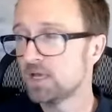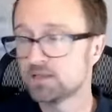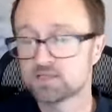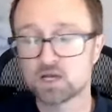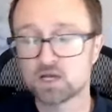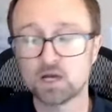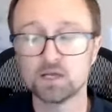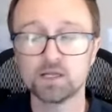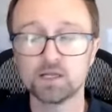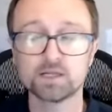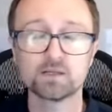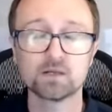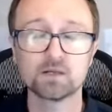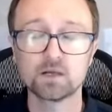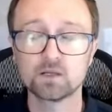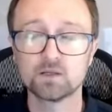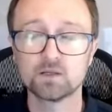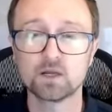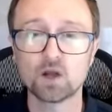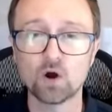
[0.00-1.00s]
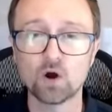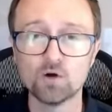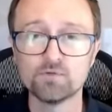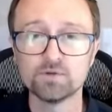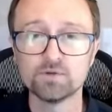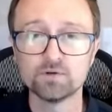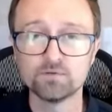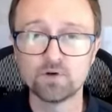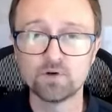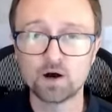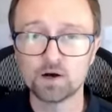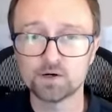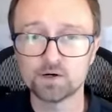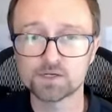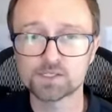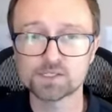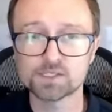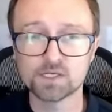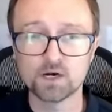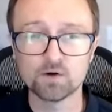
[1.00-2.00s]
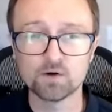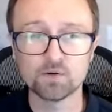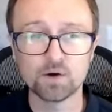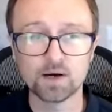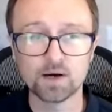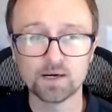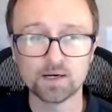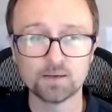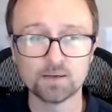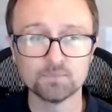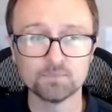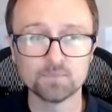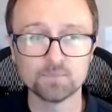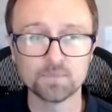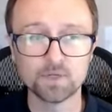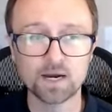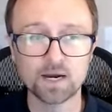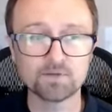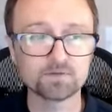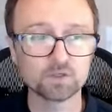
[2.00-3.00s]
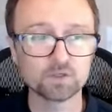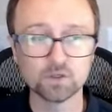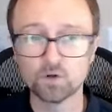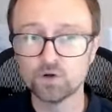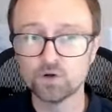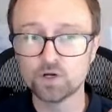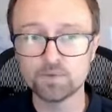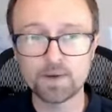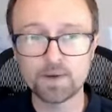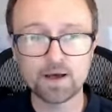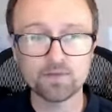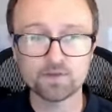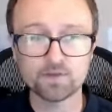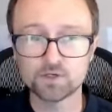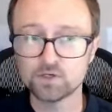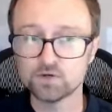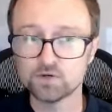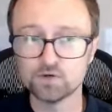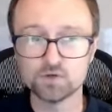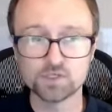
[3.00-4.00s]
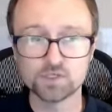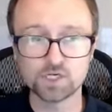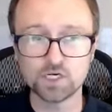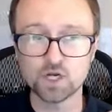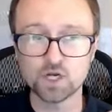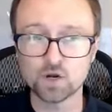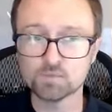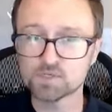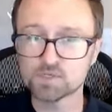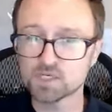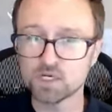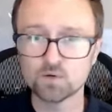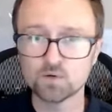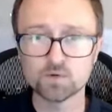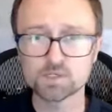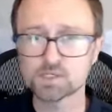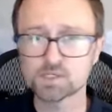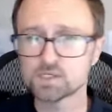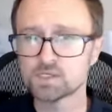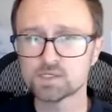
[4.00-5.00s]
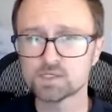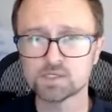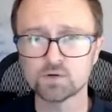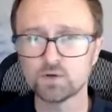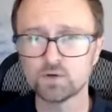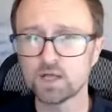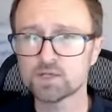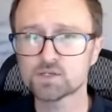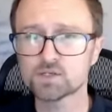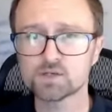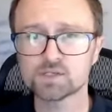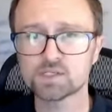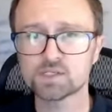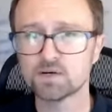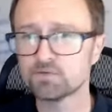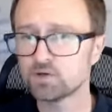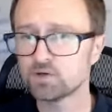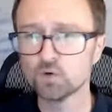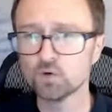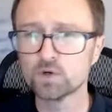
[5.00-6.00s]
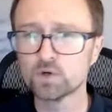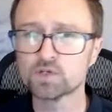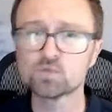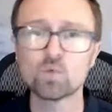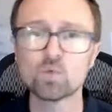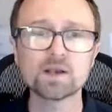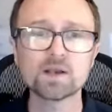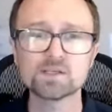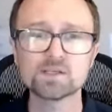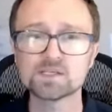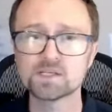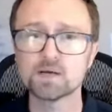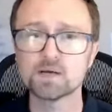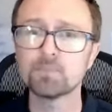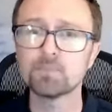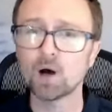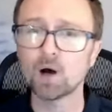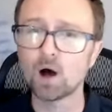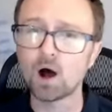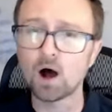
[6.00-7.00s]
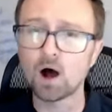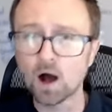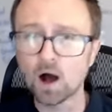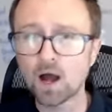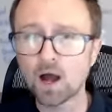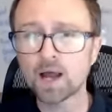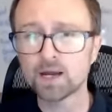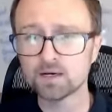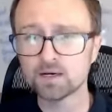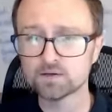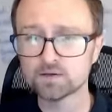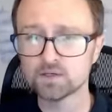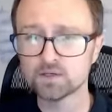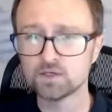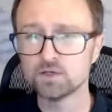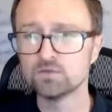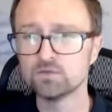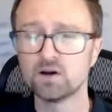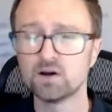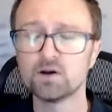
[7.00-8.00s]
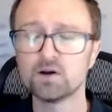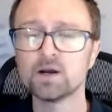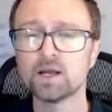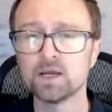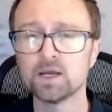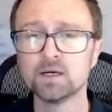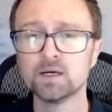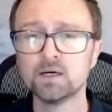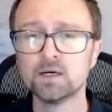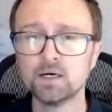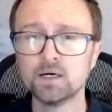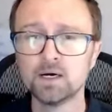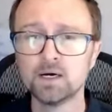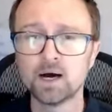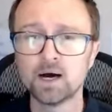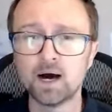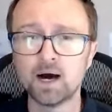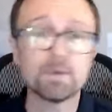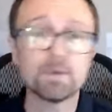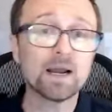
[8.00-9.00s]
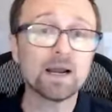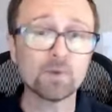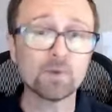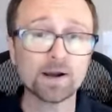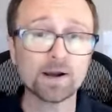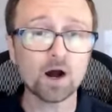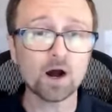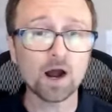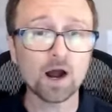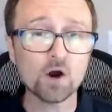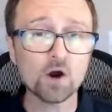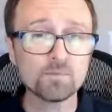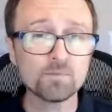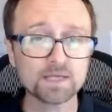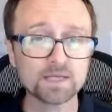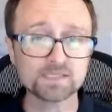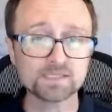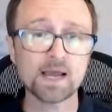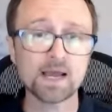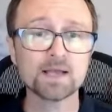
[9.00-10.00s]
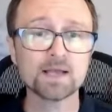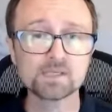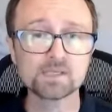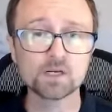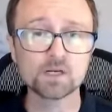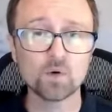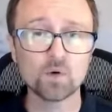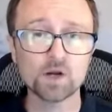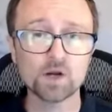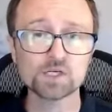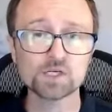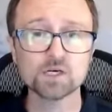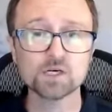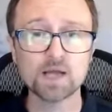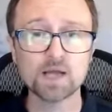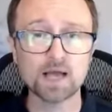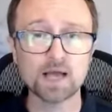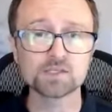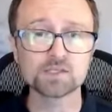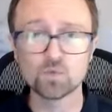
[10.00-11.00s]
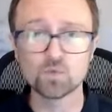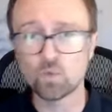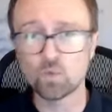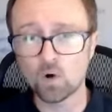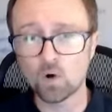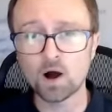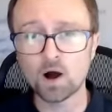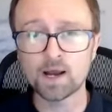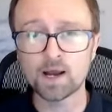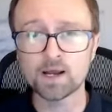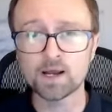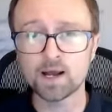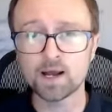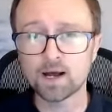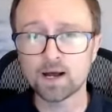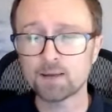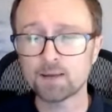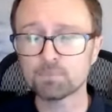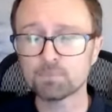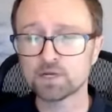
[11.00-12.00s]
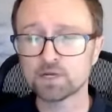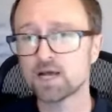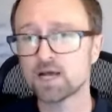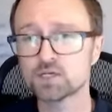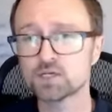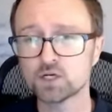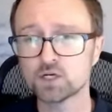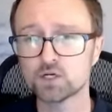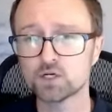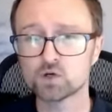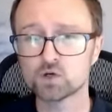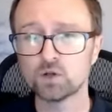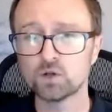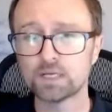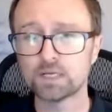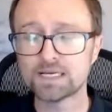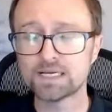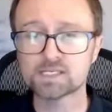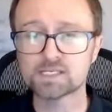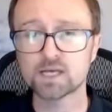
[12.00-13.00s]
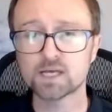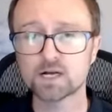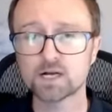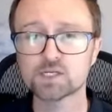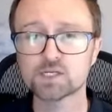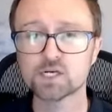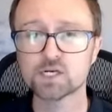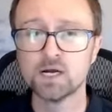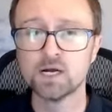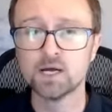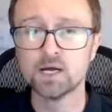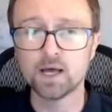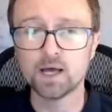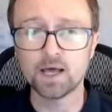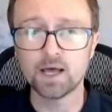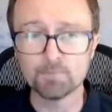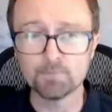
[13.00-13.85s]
kind of like the COVID virus. You have to learn about the new genome sequences and all that sort of stuff, and you're always one step behind the new variant. Anyway, I hope that's answered a question as to why application control is such an